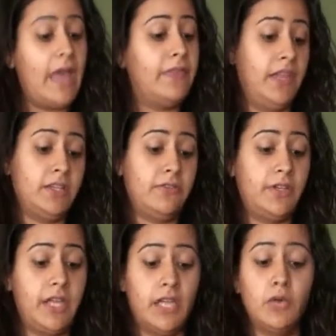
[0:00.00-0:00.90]
At the end of
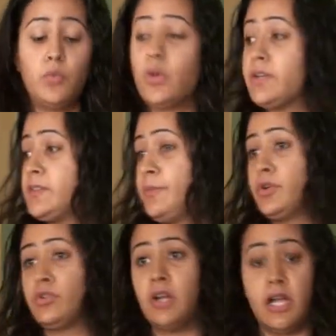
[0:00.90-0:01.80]
the day, what is a
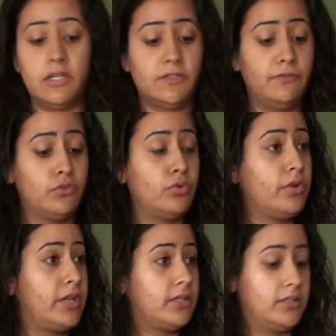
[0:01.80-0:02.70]
book regardless of who
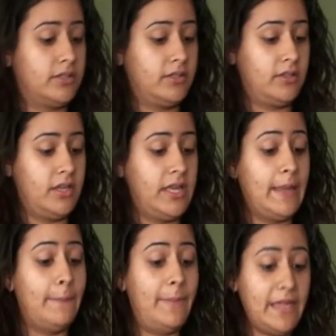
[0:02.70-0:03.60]
wrote it?
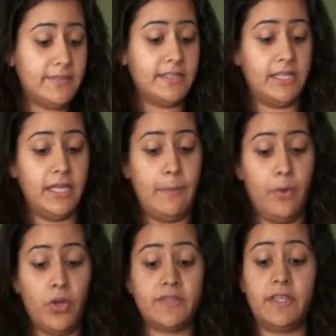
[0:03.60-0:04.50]
Basically, a
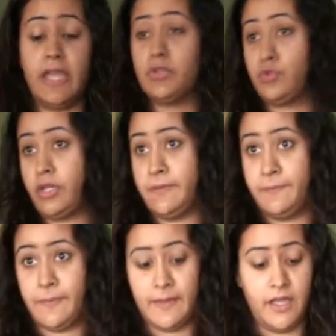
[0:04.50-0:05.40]
book is a history,
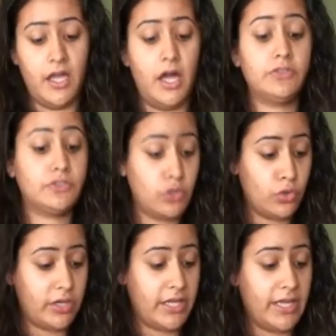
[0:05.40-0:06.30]
a
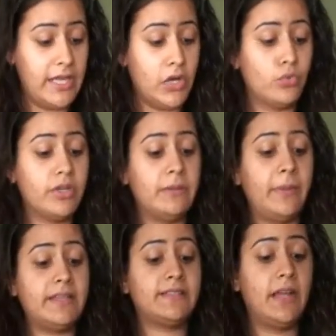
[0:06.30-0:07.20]
story,
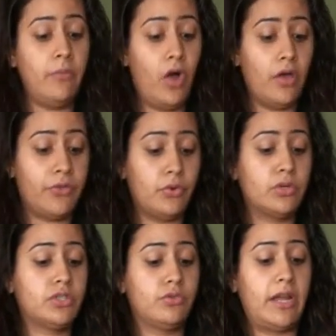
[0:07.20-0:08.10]
written by some author
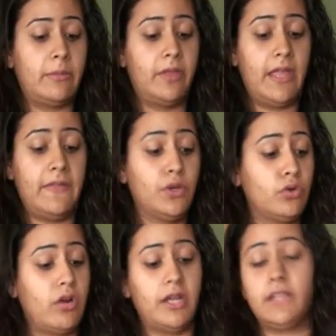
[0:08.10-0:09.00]
or scribe, and the
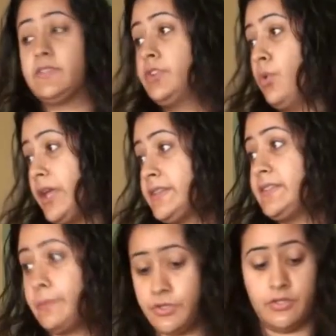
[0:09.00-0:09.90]
Quran is no
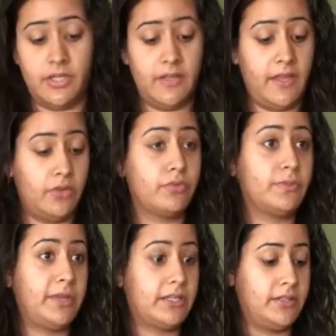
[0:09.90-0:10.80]
exception in that
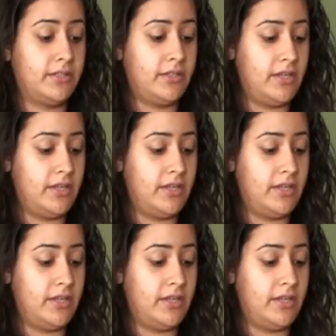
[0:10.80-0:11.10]
respect.